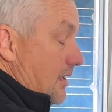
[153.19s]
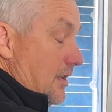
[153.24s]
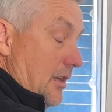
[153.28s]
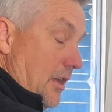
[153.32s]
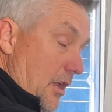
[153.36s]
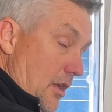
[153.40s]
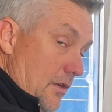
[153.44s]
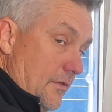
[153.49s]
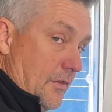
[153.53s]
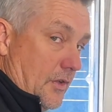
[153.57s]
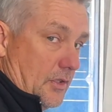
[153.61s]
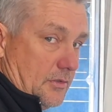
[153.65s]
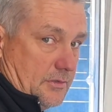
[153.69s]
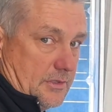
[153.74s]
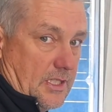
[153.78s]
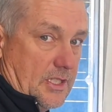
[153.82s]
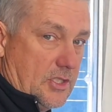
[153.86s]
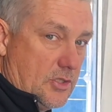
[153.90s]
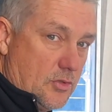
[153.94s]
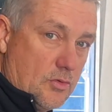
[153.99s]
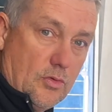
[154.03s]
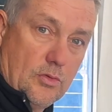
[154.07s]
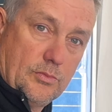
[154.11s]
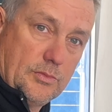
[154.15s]
low
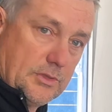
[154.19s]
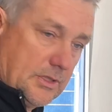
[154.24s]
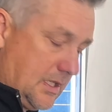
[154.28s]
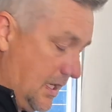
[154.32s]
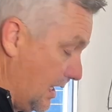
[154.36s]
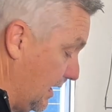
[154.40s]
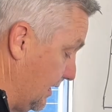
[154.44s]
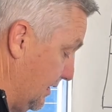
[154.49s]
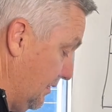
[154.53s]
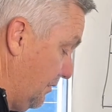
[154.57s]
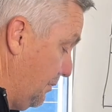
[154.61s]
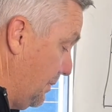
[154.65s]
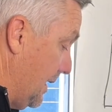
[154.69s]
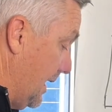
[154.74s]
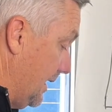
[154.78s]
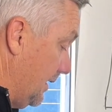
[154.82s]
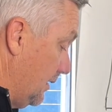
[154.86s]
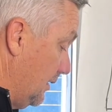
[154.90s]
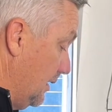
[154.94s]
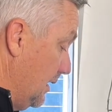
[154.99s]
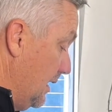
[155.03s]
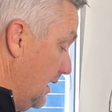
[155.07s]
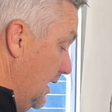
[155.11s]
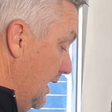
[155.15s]
voltage, normal kind of
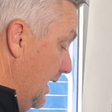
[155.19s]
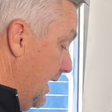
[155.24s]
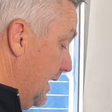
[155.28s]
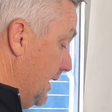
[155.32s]
panel, and